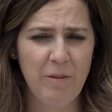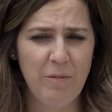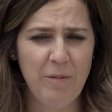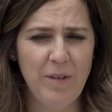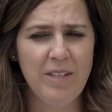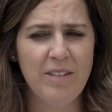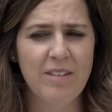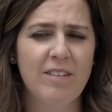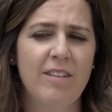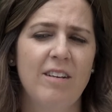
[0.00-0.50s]

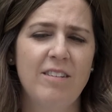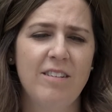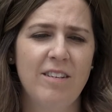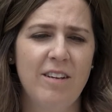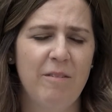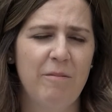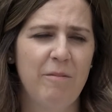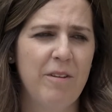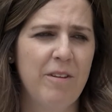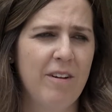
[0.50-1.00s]
we discussed
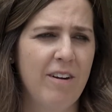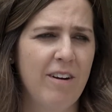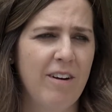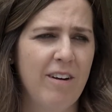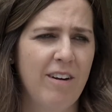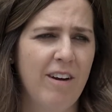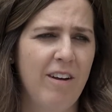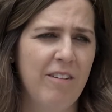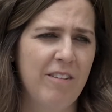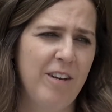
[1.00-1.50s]
it with
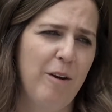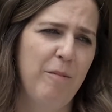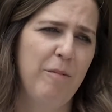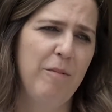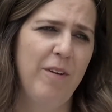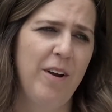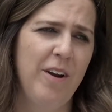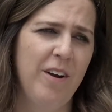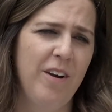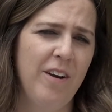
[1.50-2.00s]
our healthcare
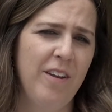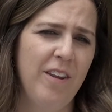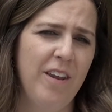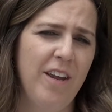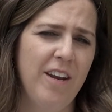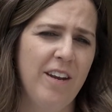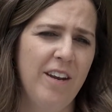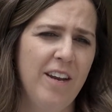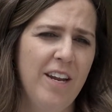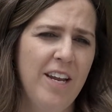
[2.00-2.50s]
provider that